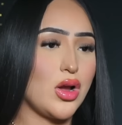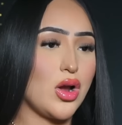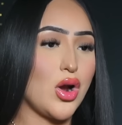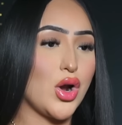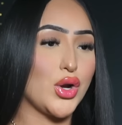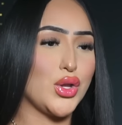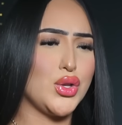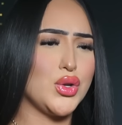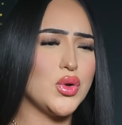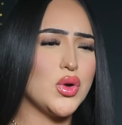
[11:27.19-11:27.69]

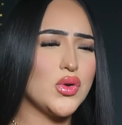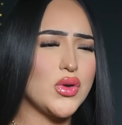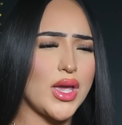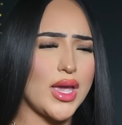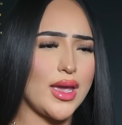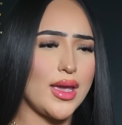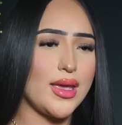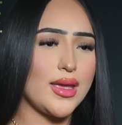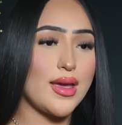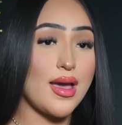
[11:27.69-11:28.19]
"Are you
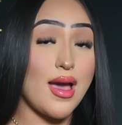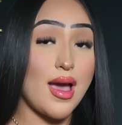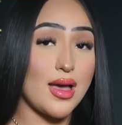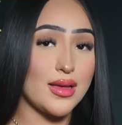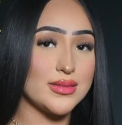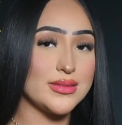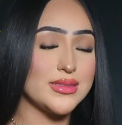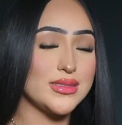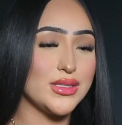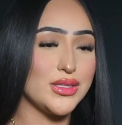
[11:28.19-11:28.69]
okay?"
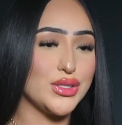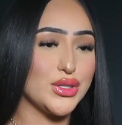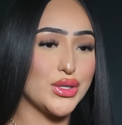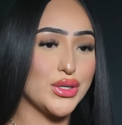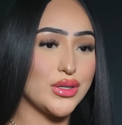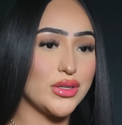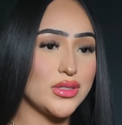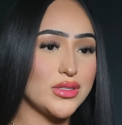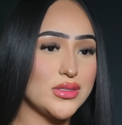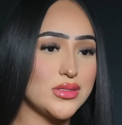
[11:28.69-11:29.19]
asked the
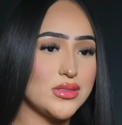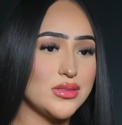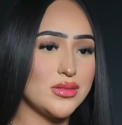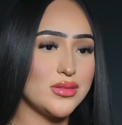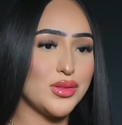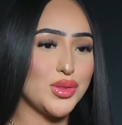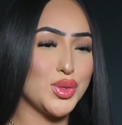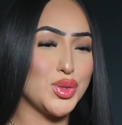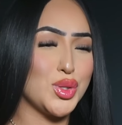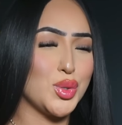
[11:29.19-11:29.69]
nurse.
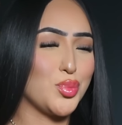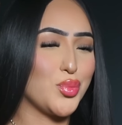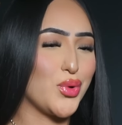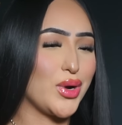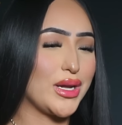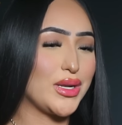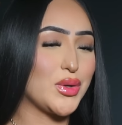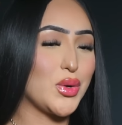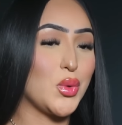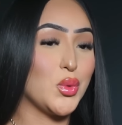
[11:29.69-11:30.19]
The
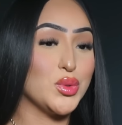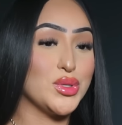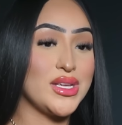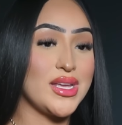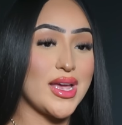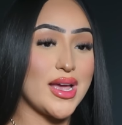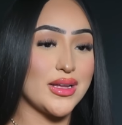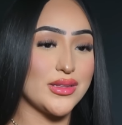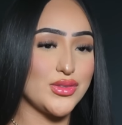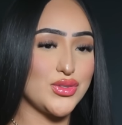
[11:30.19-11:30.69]
bride only
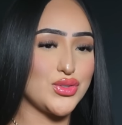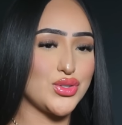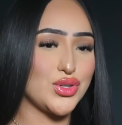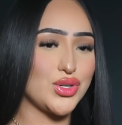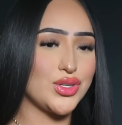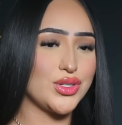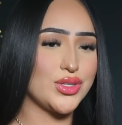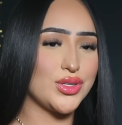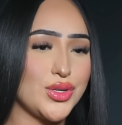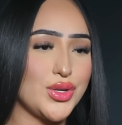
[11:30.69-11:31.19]

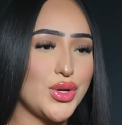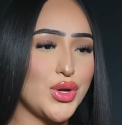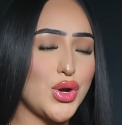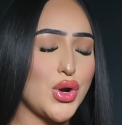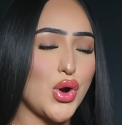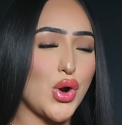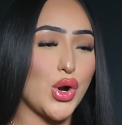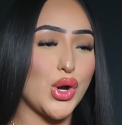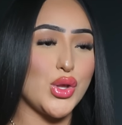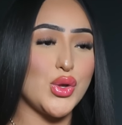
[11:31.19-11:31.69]
answered,
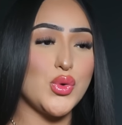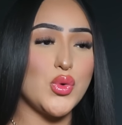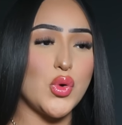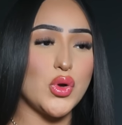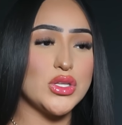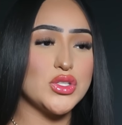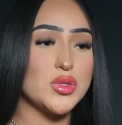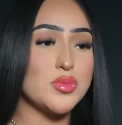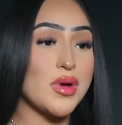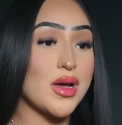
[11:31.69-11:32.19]
"Are you
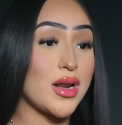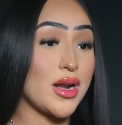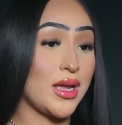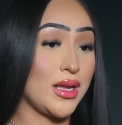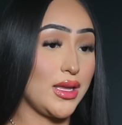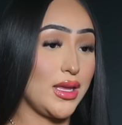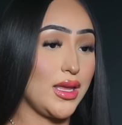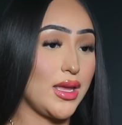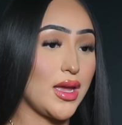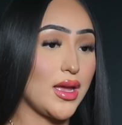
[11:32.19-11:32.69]
going to
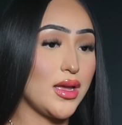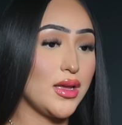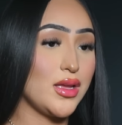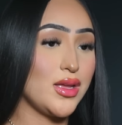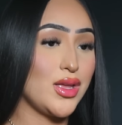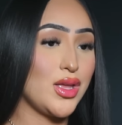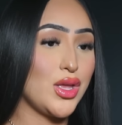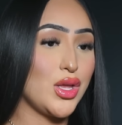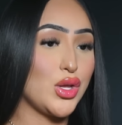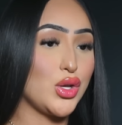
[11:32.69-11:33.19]
Barranquilla?
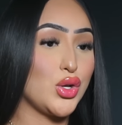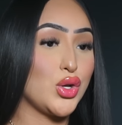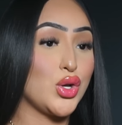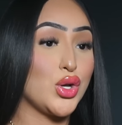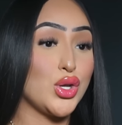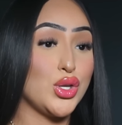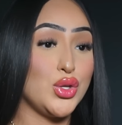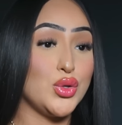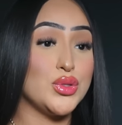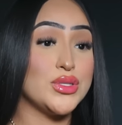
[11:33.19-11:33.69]

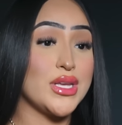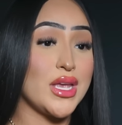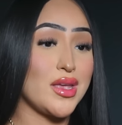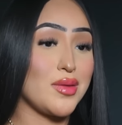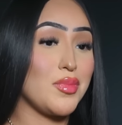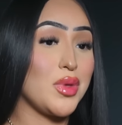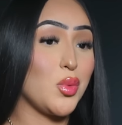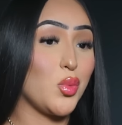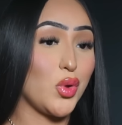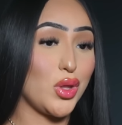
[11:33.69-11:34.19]
Could you take
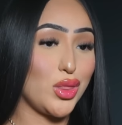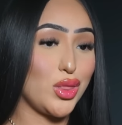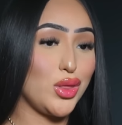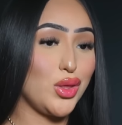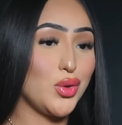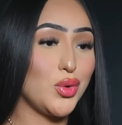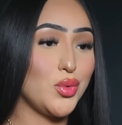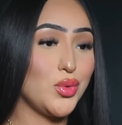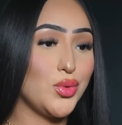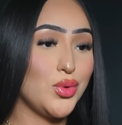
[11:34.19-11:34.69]
me with
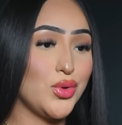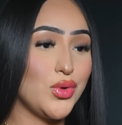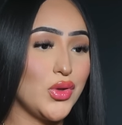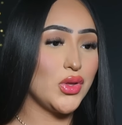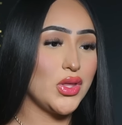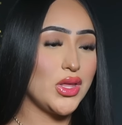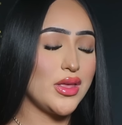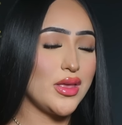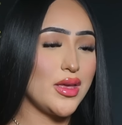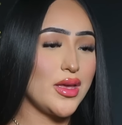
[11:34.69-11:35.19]
you?"
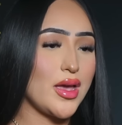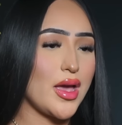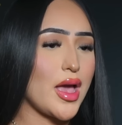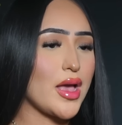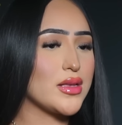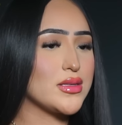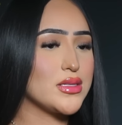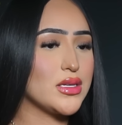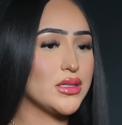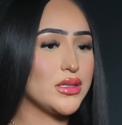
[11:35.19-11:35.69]

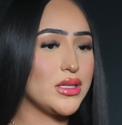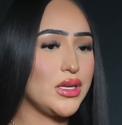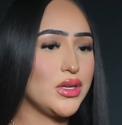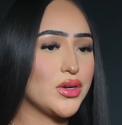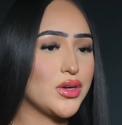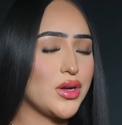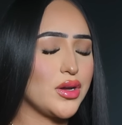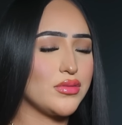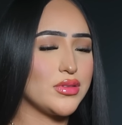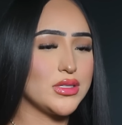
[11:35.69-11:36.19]
As the
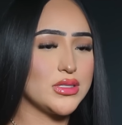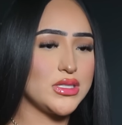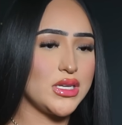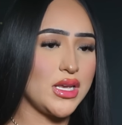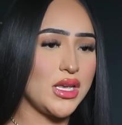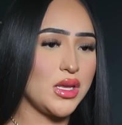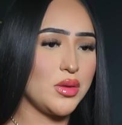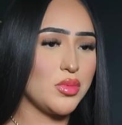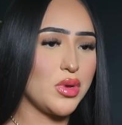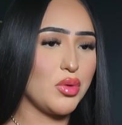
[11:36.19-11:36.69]
leader of the
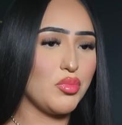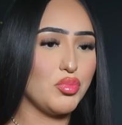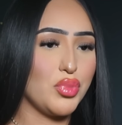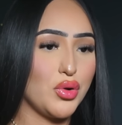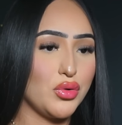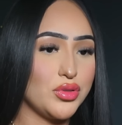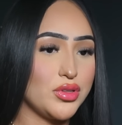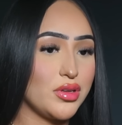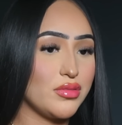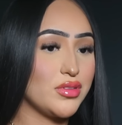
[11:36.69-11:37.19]
team,
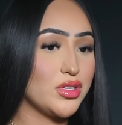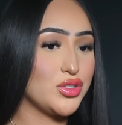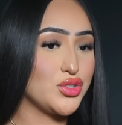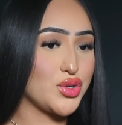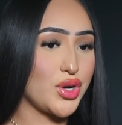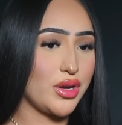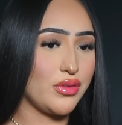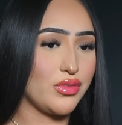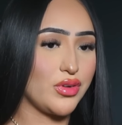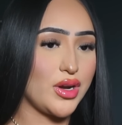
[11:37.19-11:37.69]
both of the
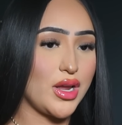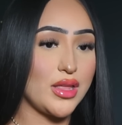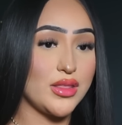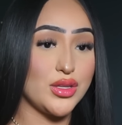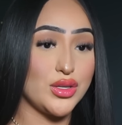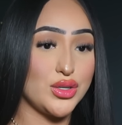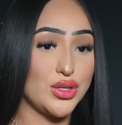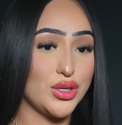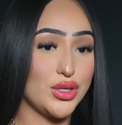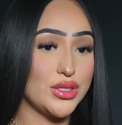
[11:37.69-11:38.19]
driver and
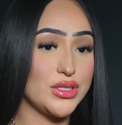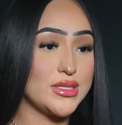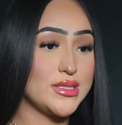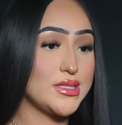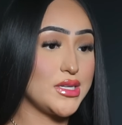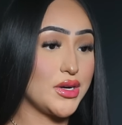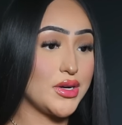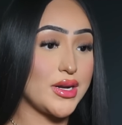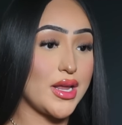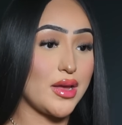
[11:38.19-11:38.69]
the nurse
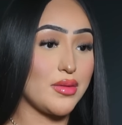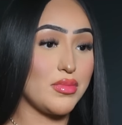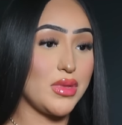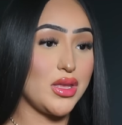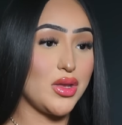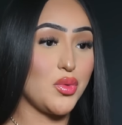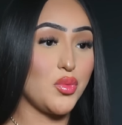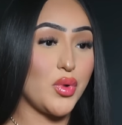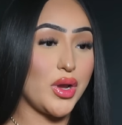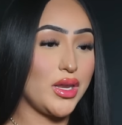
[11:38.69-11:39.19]
stared at
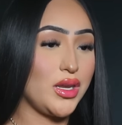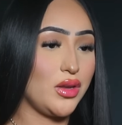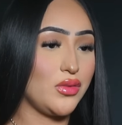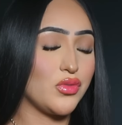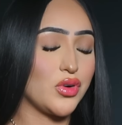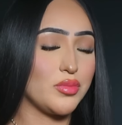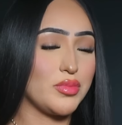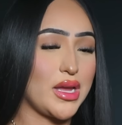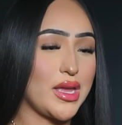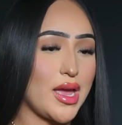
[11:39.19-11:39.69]
me, waiting
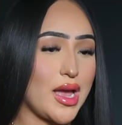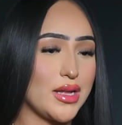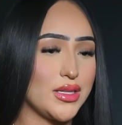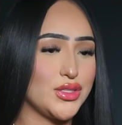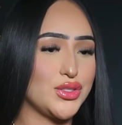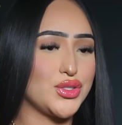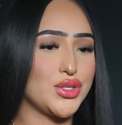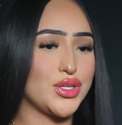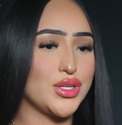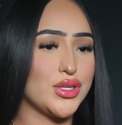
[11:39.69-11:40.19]
for my
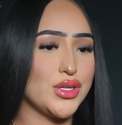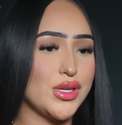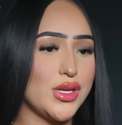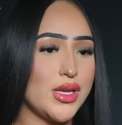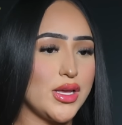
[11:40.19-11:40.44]
answer.